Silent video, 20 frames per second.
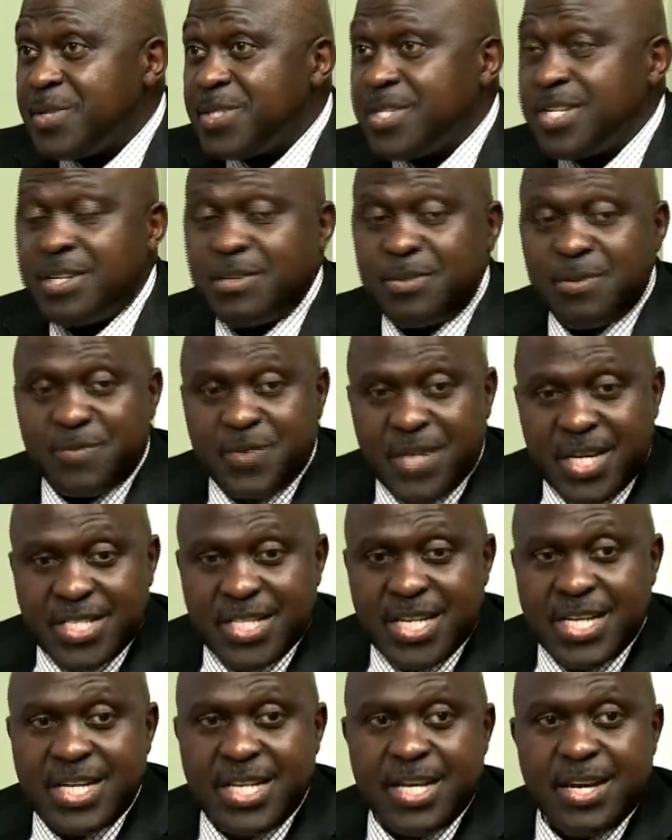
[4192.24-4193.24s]
The president of
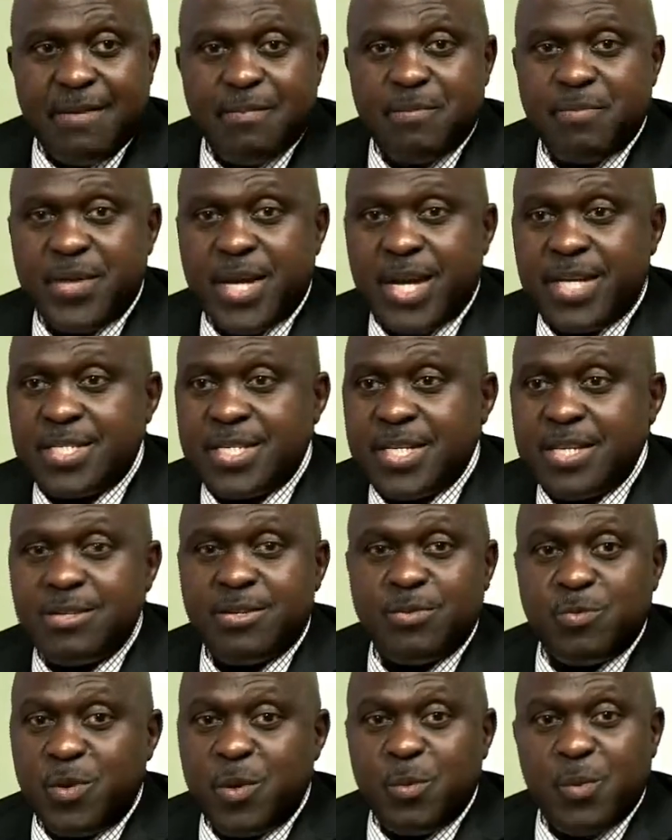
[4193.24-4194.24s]
Tanzania
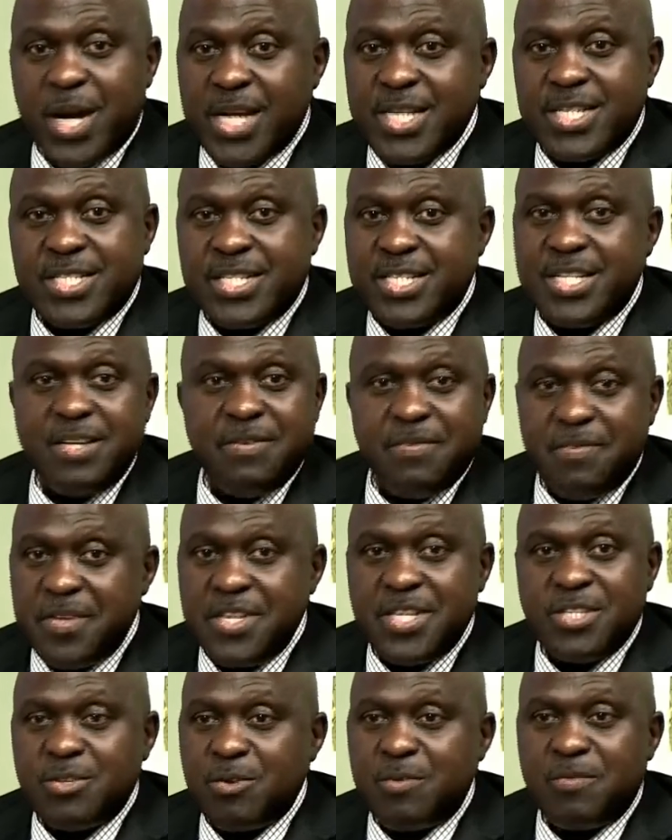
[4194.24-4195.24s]
said, we want
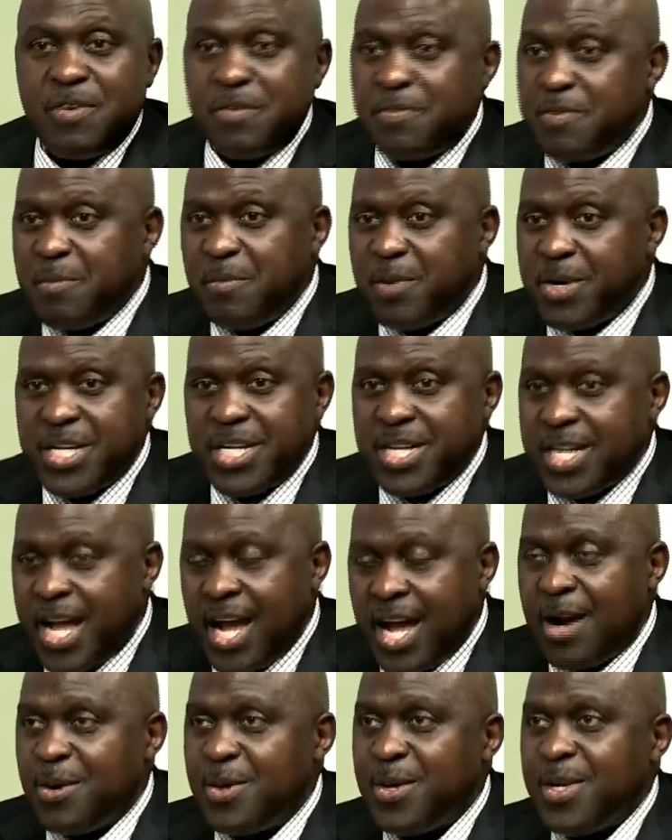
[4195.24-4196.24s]
CVs of everybody
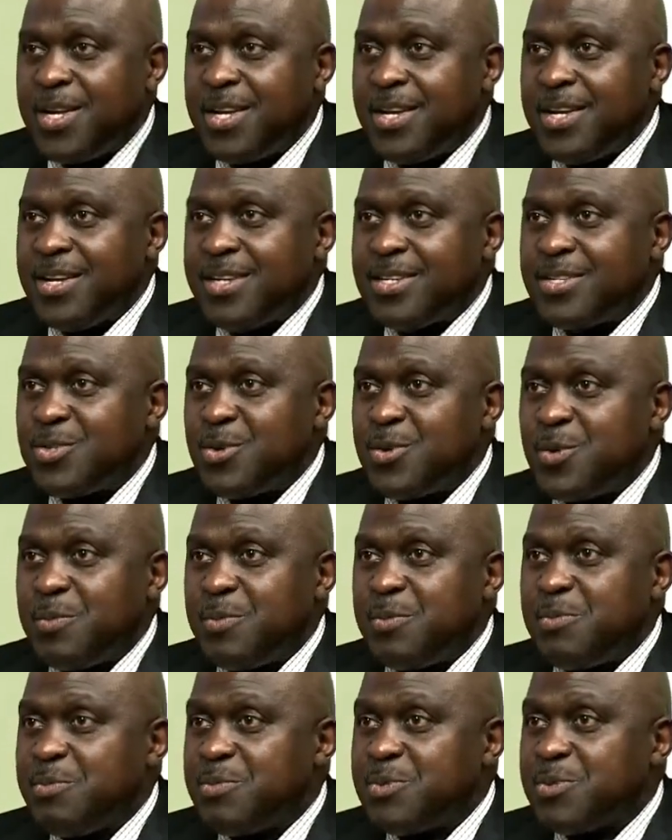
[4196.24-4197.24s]
now.
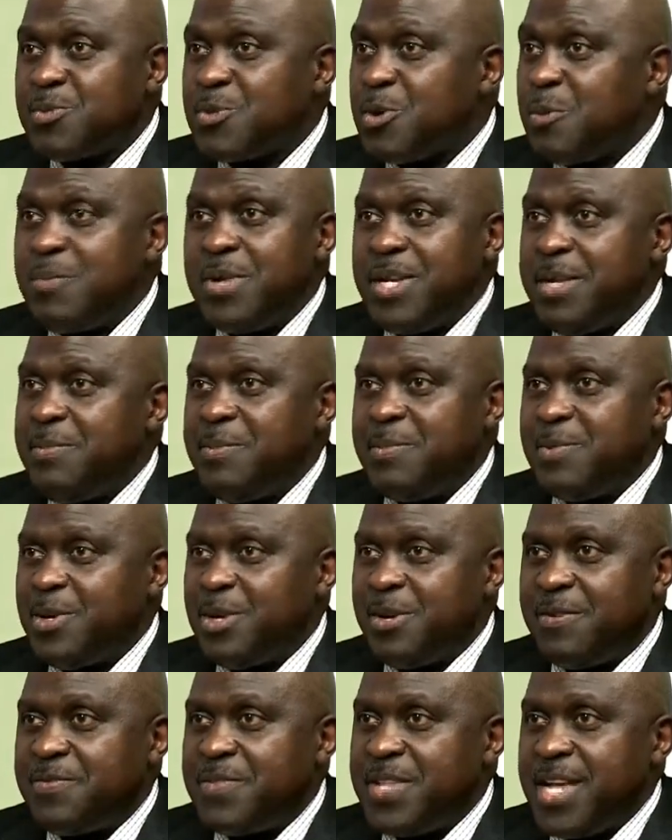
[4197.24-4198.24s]
So many
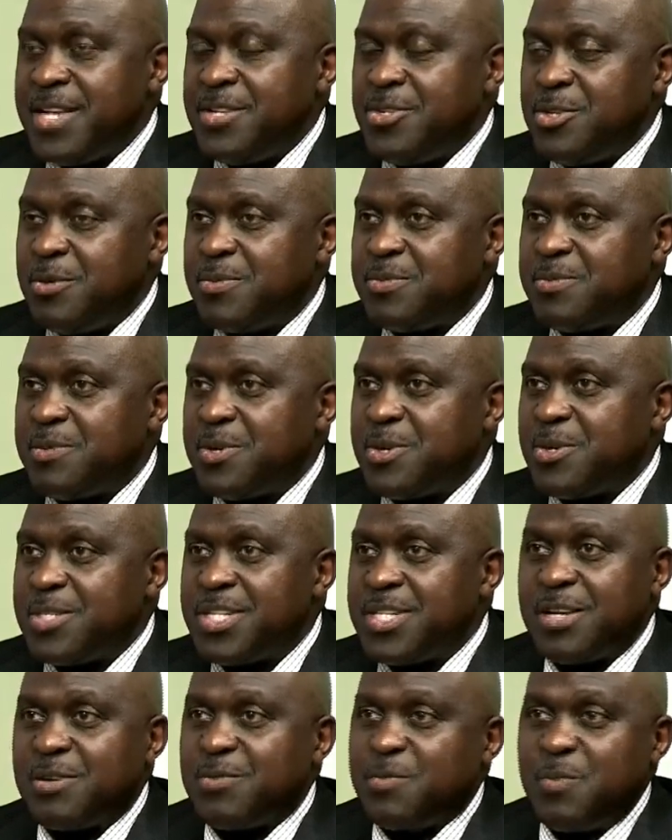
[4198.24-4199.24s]
people lost their jobs
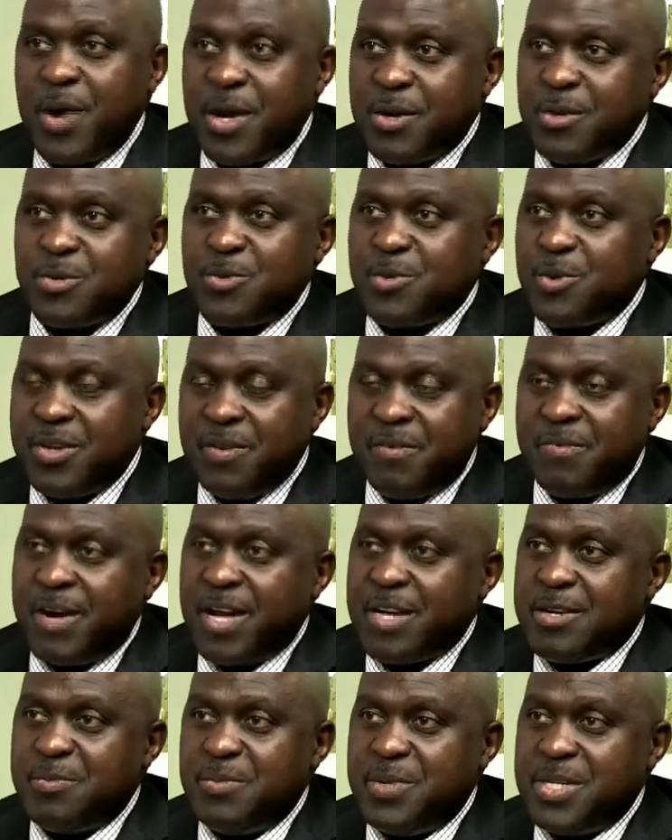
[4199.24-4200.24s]
because they were not
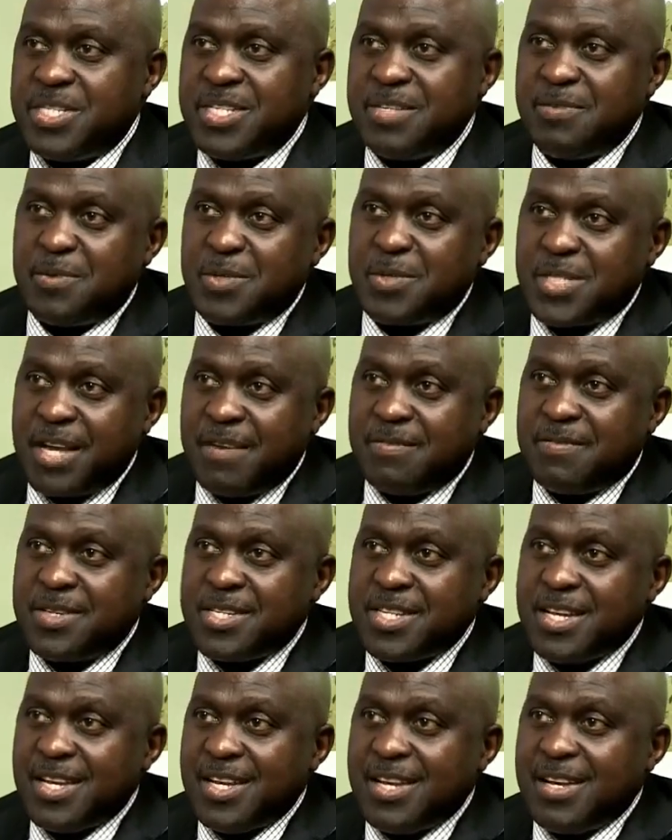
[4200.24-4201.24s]
qualified to be in civil
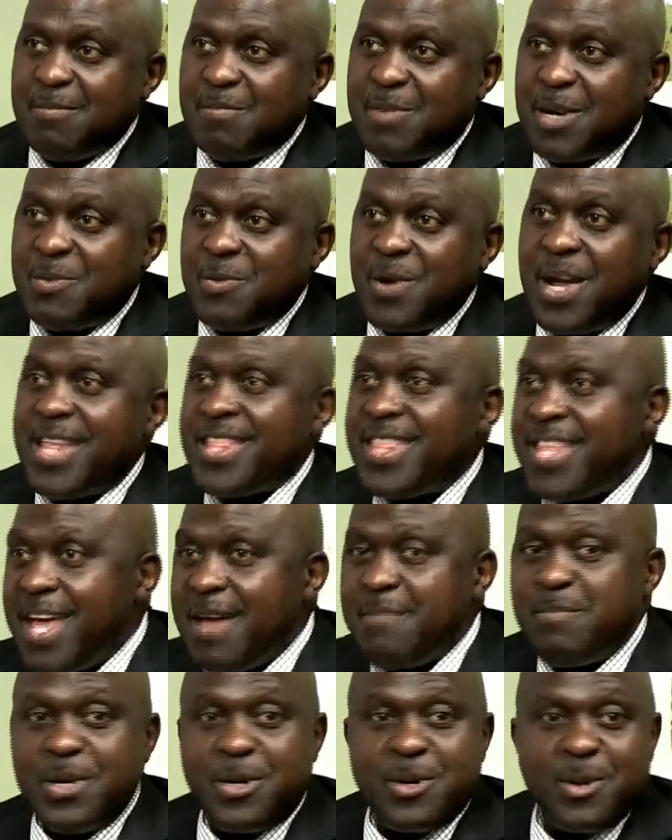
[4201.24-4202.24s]
service, but were
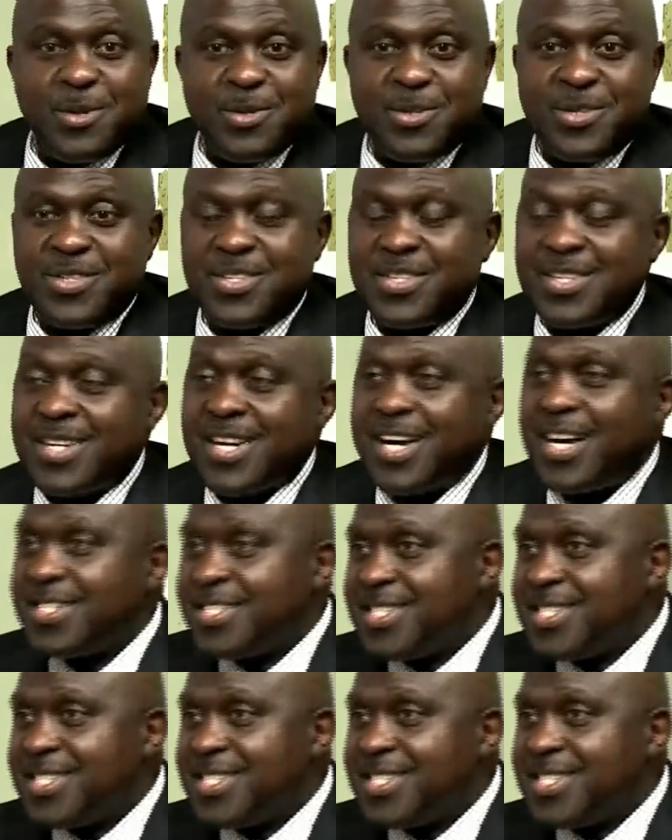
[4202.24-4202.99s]
there because